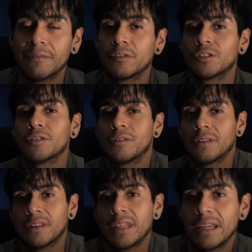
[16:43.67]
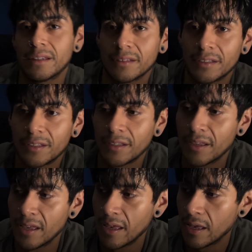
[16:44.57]
for certain things.
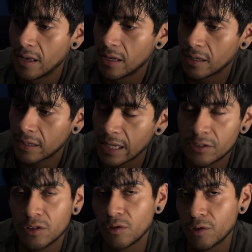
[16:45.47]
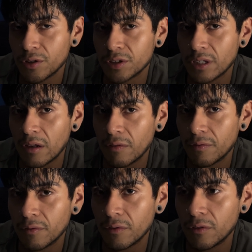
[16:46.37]
Get to know yourself.
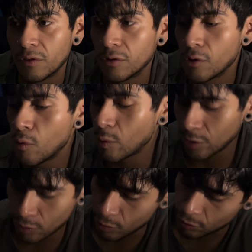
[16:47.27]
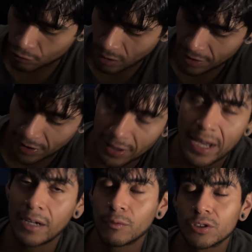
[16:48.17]
Know where you draw the
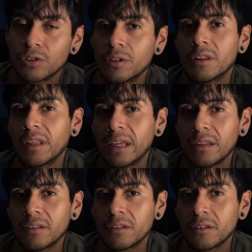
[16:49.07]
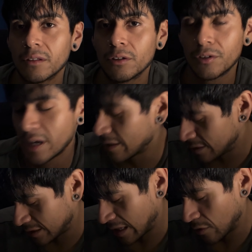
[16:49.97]
line with certain things. Learn how to
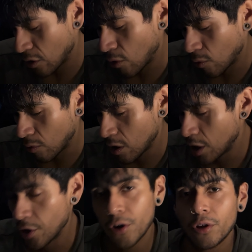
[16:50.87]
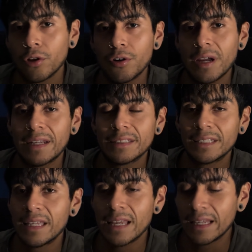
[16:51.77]
say no, or learn how to say
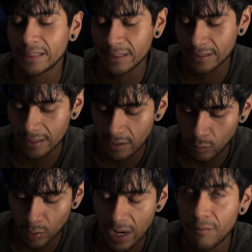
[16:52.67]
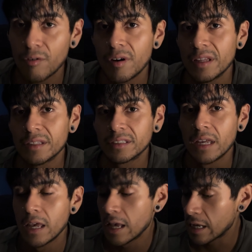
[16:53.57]
yes, whatever it is.
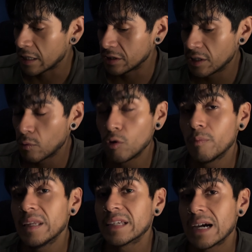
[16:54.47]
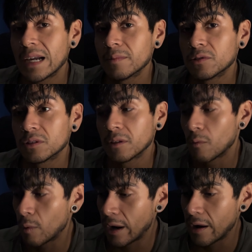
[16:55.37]
Because there will be times
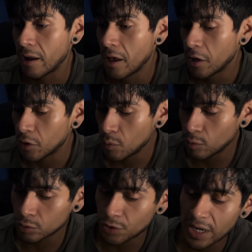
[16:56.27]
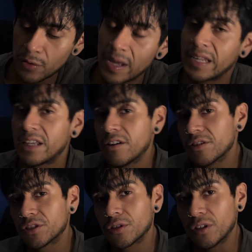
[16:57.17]
where you will try to adhere to
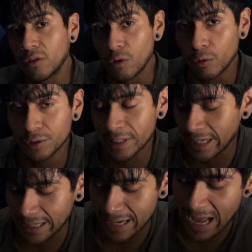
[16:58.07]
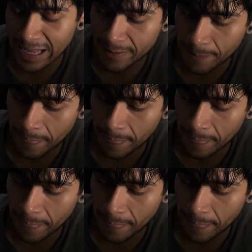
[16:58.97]
certain goals like a diet,